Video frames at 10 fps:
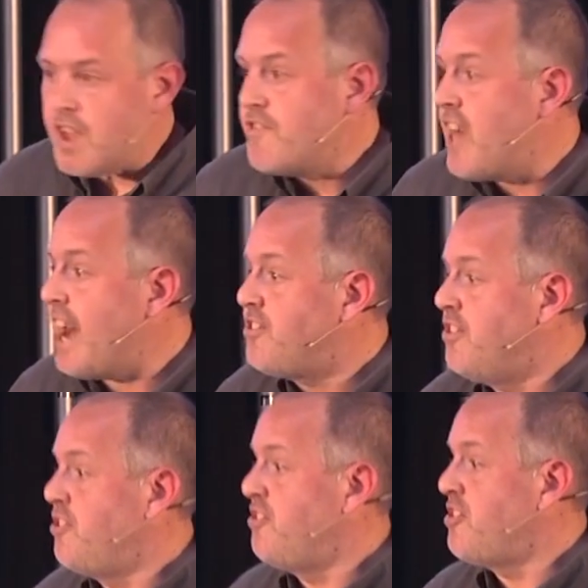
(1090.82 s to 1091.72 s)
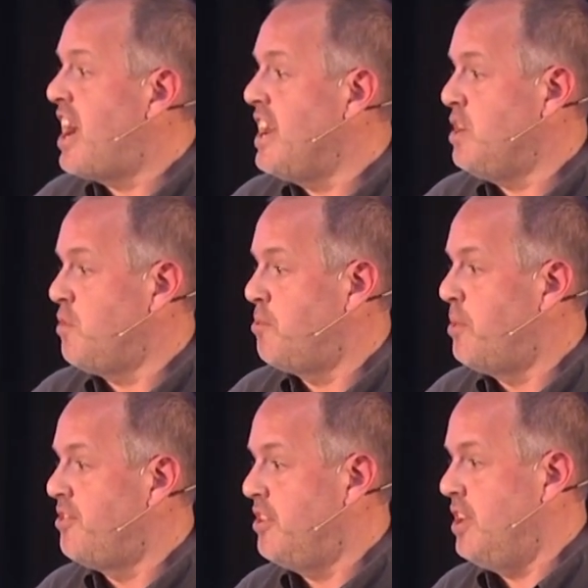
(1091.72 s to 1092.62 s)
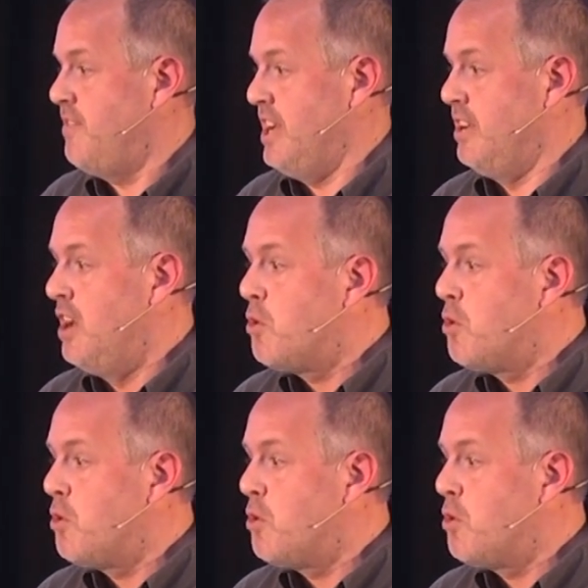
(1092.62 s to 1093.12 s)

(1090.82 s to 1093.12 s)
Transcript: That's the society we're supposed to live in,